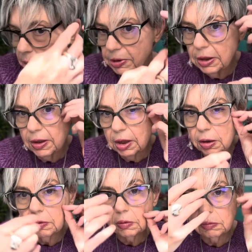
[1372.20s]
bit there,
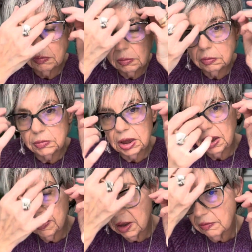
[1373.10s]
and I
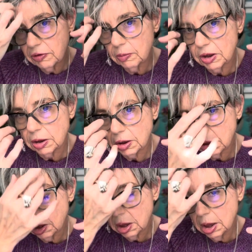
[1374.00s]
think I've trimmed a
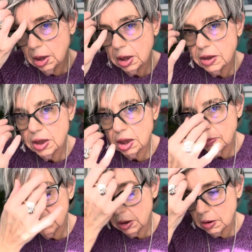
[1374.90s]
little teeny
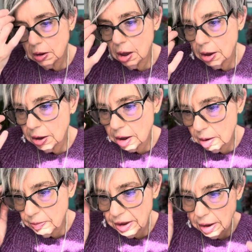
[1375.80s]
bit in the
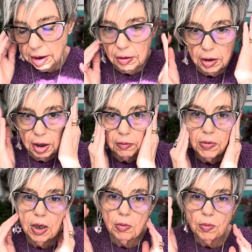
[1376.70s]
bang area.
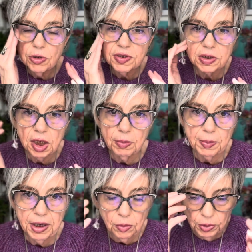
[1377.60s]
But most of the time I'm
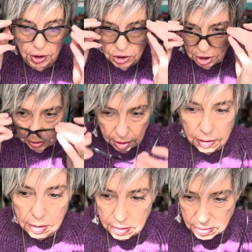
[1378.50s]
not wearing Jett like
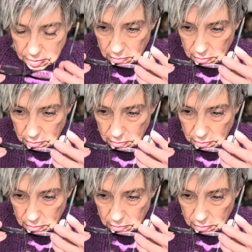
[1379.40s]
this.